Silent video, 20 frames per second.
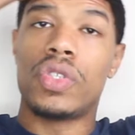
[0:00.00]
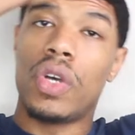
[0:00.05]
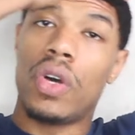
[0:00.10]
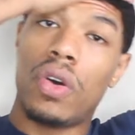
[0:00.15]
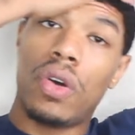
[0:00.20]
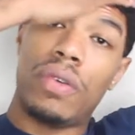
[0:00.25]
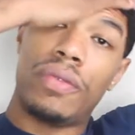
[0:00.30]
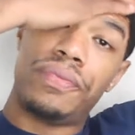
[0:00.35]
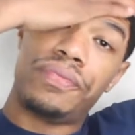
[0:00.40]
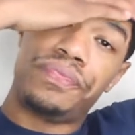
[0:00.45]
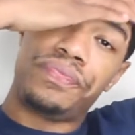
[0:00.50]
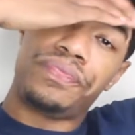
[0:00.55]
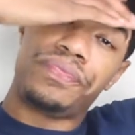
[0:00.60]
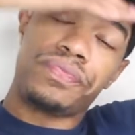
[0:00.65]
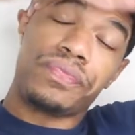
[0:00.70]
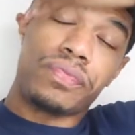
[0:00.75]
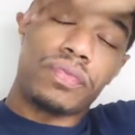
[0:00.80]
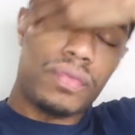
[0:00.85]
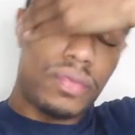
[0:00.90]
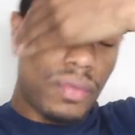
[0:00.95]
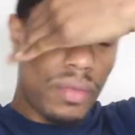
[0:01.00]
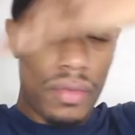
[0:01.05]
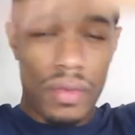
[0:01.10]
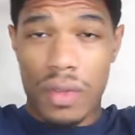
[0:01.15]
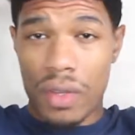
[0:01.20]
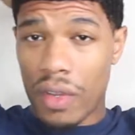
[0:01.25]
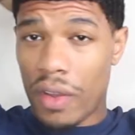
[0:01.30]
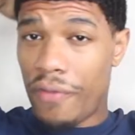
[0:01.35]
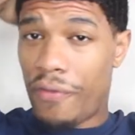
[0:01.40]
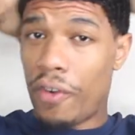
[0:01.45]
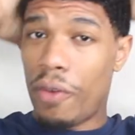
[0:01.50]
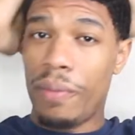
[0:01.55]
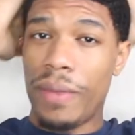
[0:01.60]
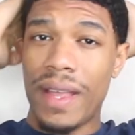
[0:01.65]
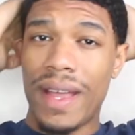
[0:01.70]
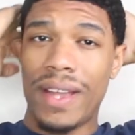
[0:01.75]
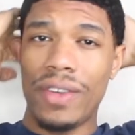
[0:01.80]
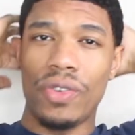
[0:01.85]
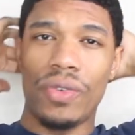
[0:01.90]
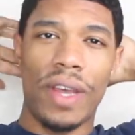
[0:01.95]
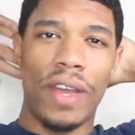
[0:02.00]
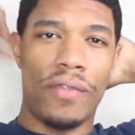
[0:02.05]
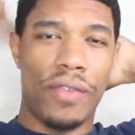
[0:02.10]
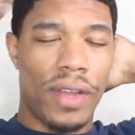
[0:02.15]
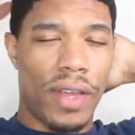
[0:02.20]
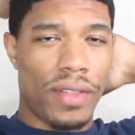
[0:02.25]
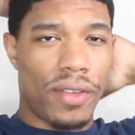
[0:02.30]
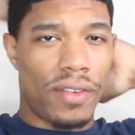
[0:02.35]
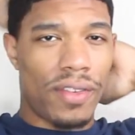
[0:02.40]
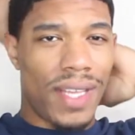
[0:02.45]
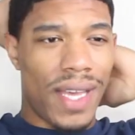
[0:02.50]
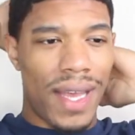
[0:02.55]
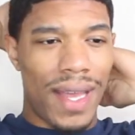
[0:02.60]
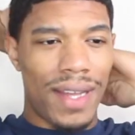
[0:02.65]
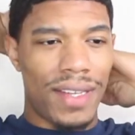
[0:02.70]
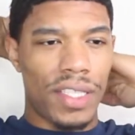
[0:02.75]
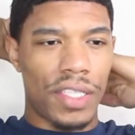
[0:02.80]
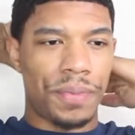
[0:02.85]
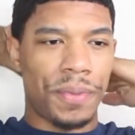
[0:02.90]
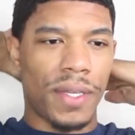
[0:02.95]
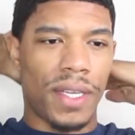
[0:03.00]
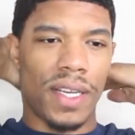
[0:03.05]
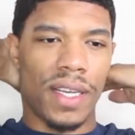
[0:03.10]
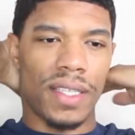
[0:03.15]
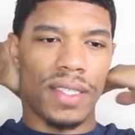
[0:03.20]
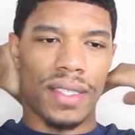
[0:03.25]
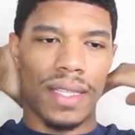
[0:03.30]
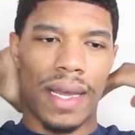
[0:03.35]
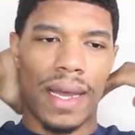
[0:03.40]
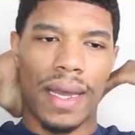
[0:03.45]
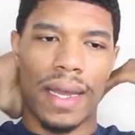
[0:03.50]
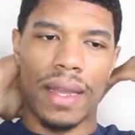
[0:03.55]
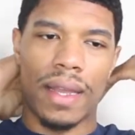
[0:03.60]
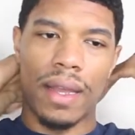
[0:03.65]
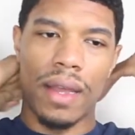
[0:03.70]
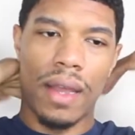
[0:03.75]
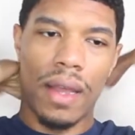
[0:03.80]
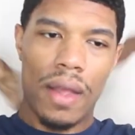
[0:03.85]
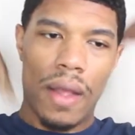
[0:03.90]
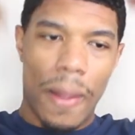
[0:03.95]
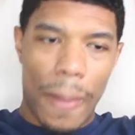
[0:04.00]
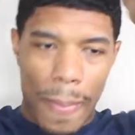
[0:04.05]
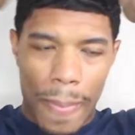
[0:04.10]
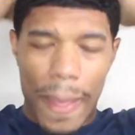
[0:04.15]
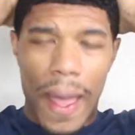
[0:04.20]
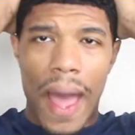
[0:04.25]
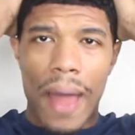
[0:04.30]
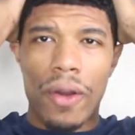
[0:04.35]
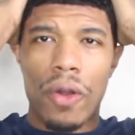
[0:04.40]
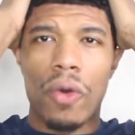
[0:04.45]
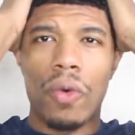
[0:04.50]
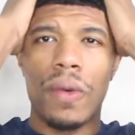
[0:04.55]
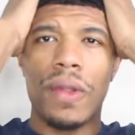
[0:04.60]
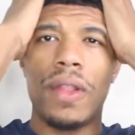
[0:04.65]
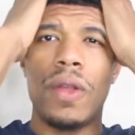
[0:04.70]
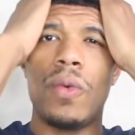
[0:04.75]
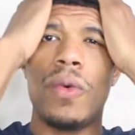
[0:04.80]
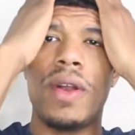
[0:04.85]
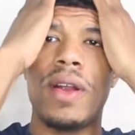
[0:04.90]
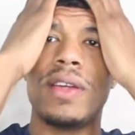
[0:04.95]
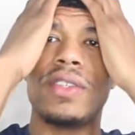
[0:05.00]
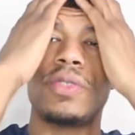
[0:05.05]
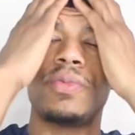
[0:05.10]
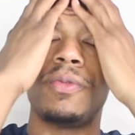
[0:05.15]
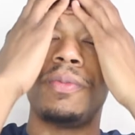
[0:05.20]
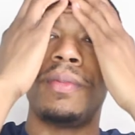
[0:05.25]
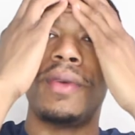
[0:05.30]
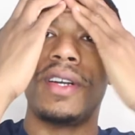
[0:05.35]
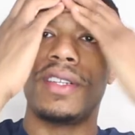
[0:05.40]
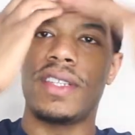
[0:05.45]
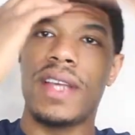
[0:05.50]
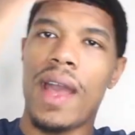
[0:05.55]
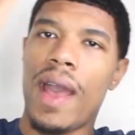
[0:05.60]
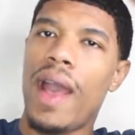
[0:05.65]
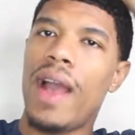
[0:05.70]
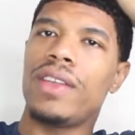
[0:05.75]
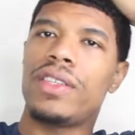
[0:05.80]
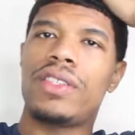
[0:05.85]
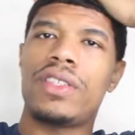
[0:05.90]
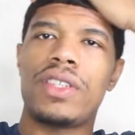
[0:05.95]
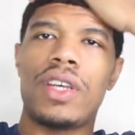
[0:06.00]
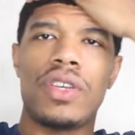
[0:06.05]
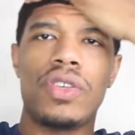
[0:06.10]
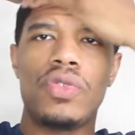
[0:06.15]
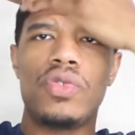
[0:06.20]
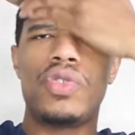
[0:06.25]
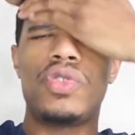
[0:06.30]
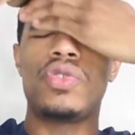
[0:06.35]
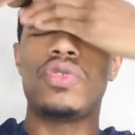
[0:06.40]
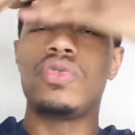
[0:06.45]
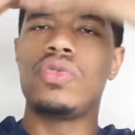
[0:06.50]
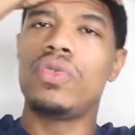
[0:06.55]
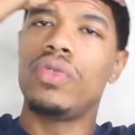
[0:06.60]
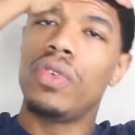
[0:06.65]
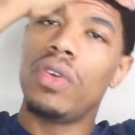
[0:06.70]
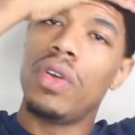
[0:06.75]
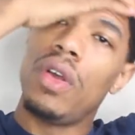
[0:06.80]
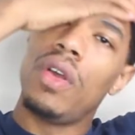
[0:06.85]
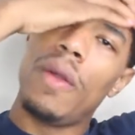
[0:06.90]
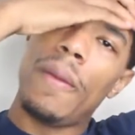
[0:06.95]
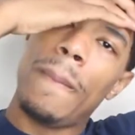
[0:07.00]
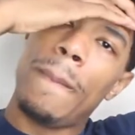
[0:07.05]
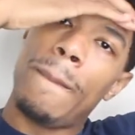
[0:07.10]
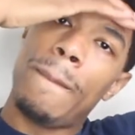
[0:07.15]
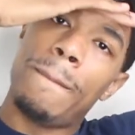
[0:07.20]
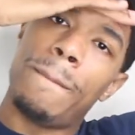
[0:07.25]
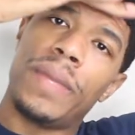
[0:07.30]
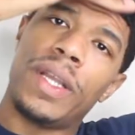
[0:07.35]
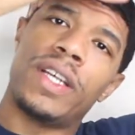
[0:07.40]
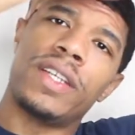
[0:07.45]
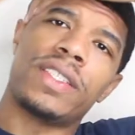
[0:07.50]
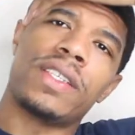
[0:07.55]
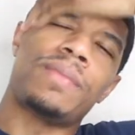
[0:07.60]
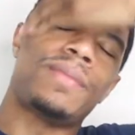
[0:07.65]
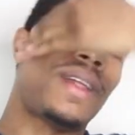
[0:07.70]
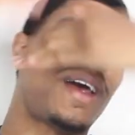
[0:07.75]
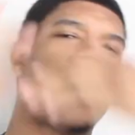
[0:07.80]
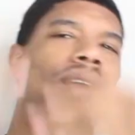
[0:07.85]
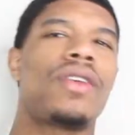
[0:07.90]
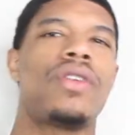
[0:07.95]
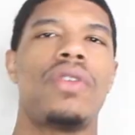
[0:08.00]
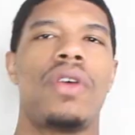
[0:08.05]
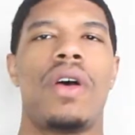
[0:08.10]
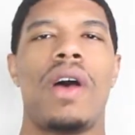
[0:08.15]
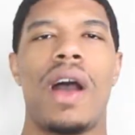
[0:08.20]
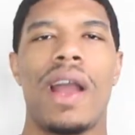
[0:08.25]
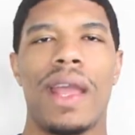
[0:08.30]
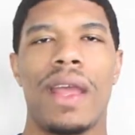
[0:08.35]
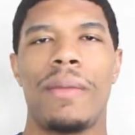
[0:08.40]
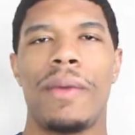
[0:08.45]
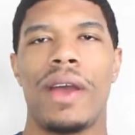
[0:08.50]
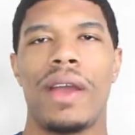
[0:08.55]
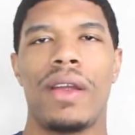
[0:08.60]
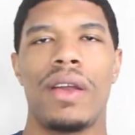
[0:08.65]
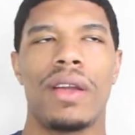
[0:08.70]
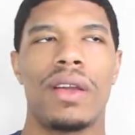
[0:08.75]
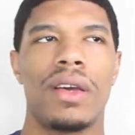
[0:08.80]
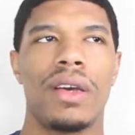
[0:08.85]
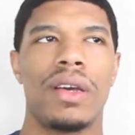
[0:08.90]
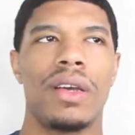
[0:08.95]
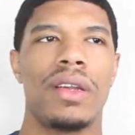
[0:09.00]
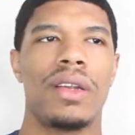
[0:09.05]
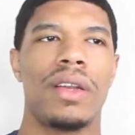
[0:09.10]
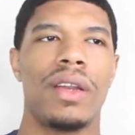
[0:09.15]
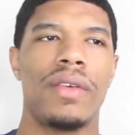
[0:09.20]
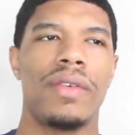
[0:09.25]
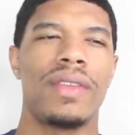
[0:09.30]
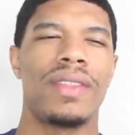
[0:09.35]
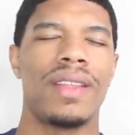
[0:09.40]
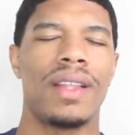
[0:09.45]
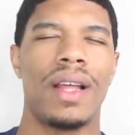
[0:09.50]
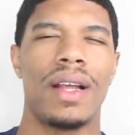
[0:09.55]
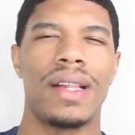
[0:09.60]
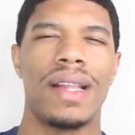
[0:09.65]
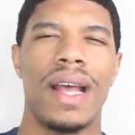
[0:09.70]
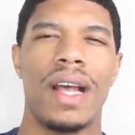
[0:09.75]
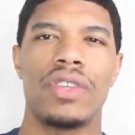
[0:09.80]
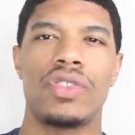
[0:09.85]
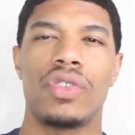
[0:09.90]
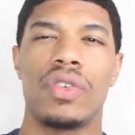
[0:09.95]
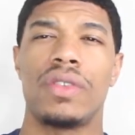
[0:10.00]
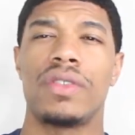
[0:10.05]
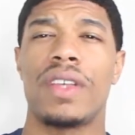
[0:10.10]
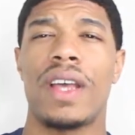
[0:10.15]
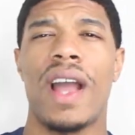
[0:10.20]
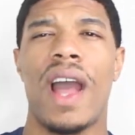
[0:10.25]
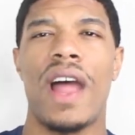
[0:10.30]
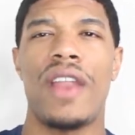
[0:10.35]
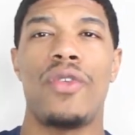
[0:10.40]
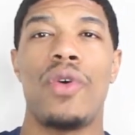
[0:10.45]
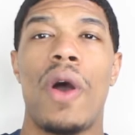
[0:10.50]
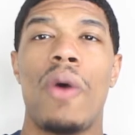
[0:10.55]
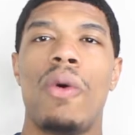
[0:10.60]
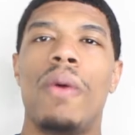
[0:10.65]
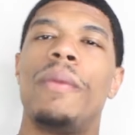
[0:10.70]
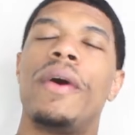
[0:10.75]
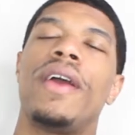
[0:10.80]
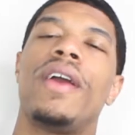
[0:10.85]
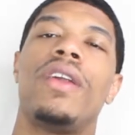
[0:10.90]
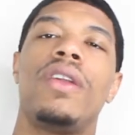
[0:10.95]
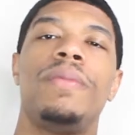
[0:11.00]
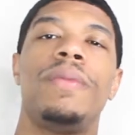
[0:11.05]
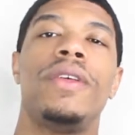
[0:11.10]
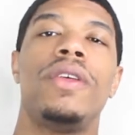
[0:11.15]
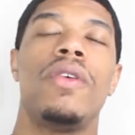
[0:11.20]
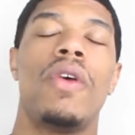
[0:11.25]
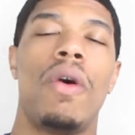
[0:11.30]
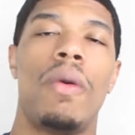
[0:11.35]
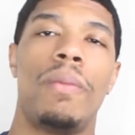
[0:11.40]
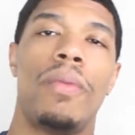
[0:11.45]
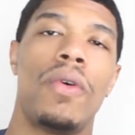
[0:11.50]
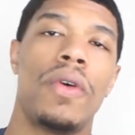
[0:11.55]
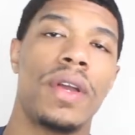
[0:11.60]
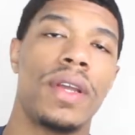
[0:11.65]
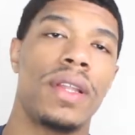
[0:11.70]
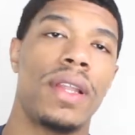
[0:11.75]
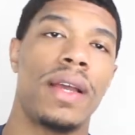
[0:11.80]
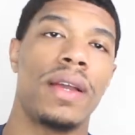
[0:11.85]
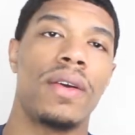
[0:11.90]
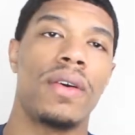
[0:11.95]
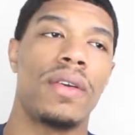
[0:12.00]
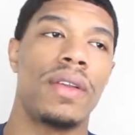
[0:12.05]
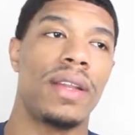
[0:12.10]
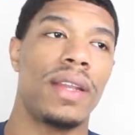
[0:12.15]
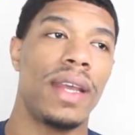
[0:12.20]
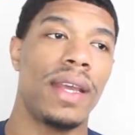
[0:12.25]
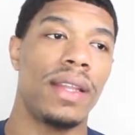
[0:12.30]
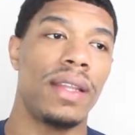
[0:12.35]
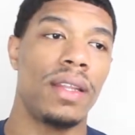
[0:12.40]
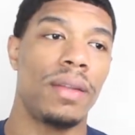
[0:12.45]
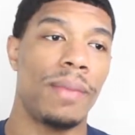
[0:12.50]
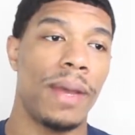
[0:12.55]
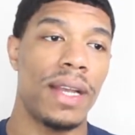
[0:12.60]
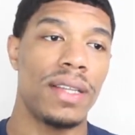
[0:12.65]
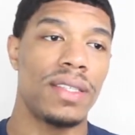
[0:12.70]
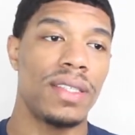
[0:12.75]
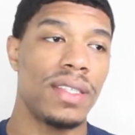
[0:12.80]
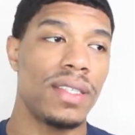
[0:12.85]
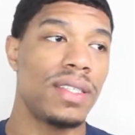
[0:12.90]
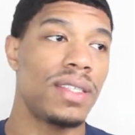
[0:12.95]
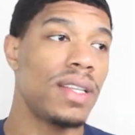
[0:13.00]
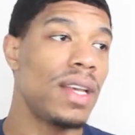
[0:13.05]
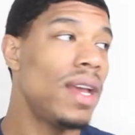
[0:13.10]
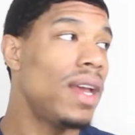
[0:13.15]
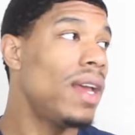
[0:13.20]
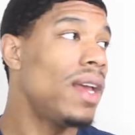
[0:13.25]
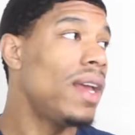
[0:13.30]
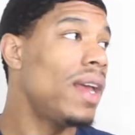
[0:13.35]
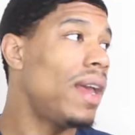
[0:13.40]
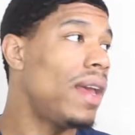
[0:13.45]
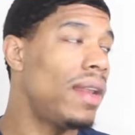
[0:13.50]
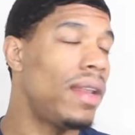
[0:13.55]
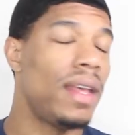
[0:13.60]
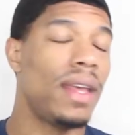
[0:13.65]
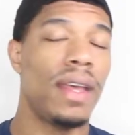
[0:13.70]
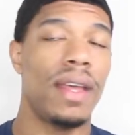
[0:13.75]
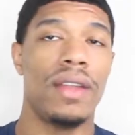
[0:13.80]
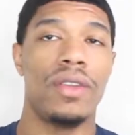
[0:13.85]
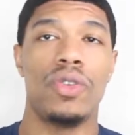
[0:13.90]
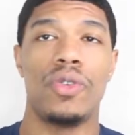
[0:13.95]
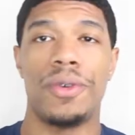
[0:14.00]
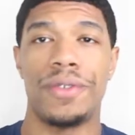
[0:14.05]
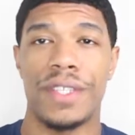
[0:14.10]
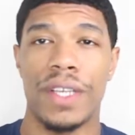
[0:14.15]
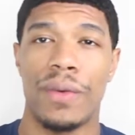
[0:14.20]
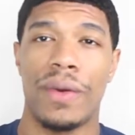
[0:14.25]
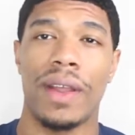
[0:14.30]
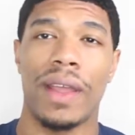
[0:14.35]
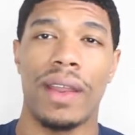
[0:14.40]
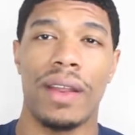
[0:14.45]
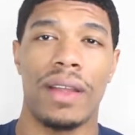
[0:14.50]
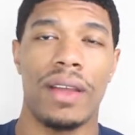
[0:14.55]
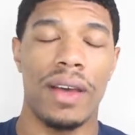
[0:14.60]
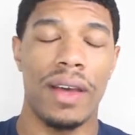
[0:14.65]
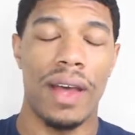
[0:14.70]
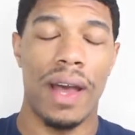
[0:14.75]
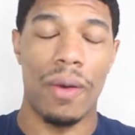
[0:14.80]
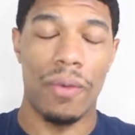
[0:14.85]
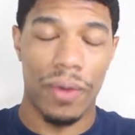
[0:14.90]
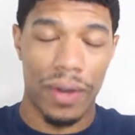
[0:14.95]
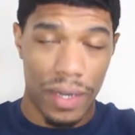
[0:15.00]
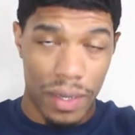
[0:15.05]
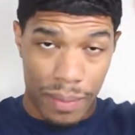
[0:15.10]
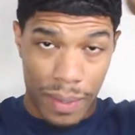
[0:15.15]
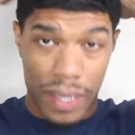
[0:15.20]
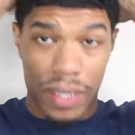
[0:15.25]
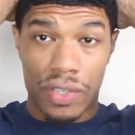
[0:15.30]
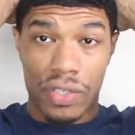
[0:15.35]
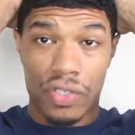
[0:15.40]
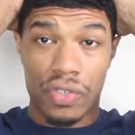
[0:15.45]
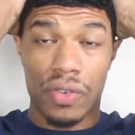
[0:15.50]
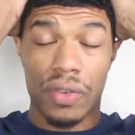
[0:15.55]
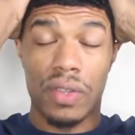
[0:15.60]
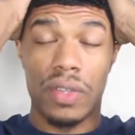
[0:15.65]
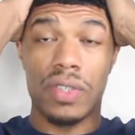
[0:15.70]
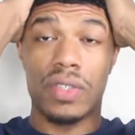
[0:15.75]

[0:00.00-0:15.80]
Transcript: So for me, I do every other day just because like, I don't really wear as much hats as I used to because I'm like, you know, I get my hair cut and everything like that. So it's like, I want my hair to be on point, like on a daily basis. And then, you know what I'm saying, when I get a cut, I wanted to make sure it